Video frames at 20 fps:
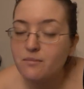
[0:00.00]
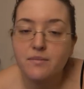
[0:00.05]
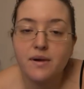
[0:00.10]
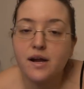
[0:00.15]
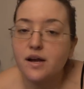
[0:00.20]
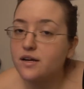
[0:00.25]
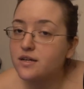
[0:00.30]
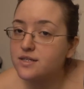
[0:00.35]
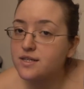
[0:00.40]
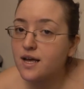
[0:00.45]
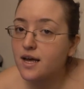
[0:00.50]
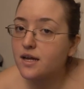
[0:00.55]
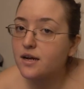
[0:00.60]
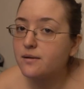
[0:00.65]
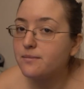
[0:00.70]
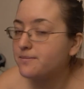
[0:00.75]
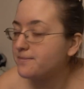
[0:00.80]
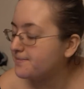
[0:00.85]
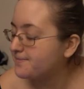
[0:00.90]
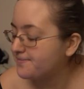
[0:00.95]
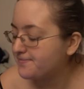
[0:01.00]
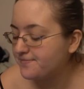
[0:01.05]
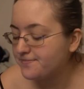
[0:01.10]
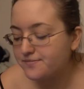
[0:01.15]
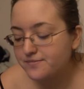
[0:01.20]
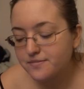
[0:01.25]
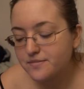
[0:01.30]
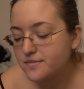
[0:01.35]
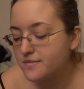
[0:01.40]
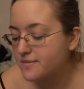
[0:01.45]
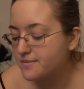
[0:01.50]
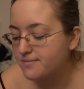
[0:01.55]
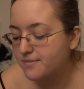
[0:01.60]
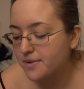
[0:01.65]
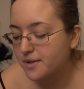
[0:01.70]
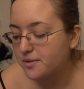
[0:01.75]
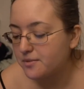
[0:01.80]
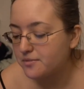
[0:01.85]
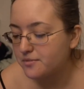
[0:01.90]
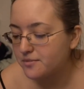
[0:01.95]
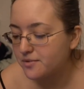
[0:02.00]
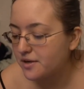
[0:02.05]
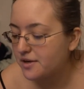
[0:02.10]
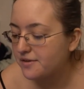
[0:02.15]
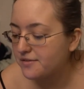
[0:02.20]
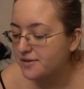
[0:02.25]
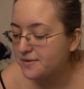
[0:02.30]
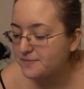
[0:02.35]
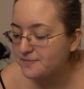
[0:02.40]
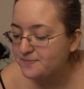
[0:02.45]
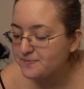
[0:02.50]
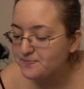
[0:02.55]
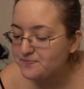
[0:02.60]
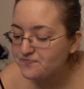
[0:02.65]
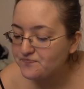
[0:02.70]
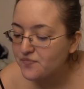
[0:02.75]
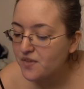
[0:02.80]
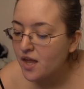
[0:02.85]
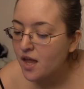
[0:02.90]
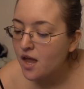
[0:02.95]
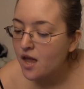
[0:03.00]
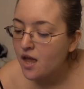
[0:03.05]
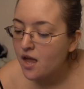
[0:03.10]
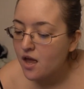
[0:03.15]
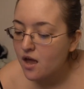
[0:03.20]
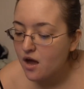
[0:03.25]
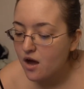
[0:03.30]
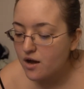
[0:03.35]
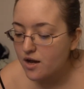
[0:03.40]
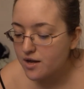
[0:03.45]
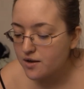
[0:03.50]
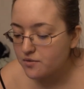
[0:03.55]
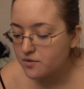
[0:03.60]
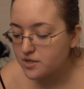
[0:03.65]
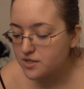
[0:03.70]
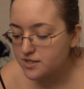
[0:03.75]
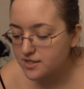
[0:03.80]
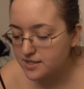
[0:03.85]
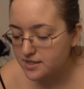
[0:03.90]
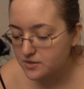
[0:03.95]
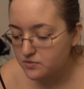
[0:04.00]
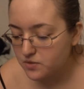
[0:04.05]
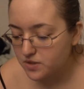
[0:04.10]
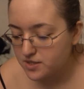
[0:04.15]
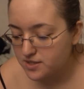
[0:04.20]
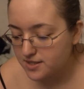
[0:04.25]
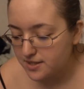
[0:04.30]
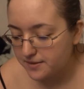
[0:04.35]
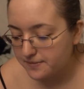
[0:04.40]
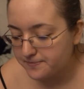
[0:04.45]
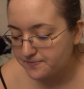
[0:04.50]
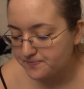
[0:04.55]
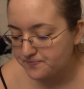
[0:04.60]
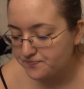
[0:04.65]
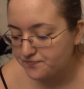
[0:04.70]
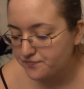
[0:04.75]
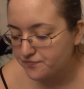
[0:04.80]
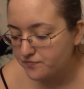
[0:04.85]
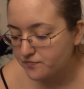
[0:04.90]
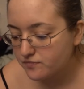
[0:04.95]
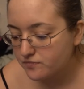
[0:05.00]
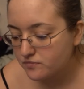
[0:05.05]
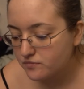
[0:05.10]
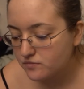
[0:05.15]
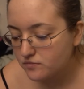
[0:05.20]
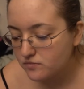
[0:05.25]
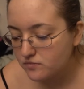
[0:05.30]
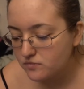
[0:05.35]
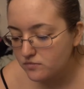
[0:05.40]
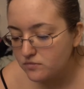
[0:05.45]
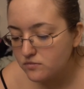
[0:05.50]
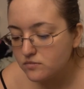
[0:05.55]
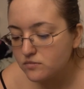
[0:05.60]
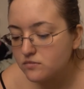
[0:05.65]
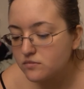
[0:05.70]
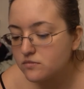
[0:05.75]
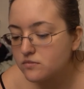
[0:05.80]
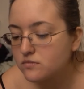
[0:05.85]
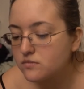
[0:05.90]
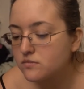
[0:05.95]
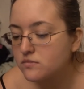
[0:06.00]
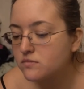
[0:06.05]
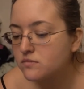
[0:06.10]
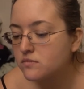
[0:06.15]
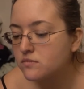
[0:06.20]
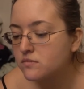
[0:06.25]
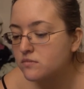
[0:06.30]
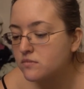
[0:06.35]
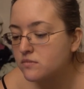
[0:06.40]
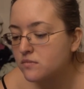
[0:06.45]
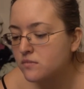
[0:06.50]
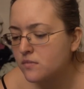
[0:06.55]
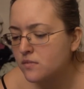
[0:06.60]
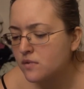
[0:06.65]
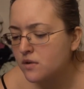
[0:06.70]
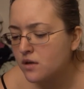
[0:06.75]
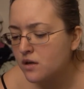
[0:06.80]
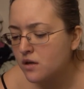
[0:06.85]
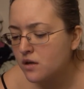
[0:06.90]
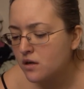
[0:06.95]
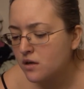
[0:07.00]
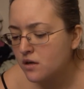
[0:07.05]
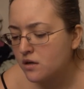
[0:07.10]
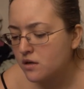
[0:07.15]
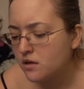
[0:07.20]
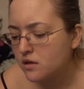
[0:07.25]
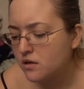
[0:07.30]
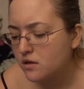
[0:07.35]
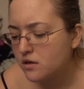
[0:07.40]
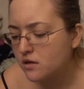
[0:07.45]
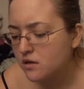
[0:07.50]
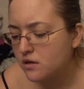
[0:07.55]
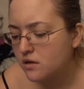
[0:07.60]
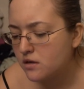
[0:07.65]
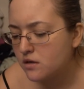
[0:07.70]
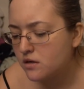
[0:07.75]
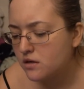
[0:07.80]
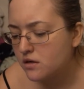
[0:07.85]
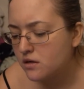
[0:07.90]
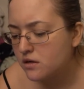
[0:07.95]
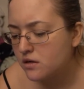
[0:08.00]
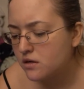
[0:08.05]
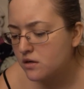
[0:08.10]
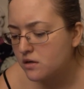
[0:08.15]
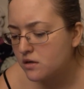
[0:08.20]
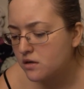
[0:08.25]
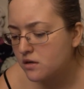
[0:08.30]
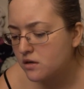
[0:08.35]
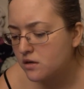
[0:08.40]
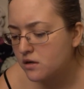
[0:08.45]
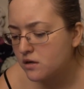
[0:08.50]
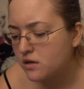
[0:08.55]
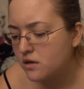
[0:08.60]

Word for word: My hair is tied up, but whatever. Okay, what does this one say? Sie versteht Deutsch. Versteht.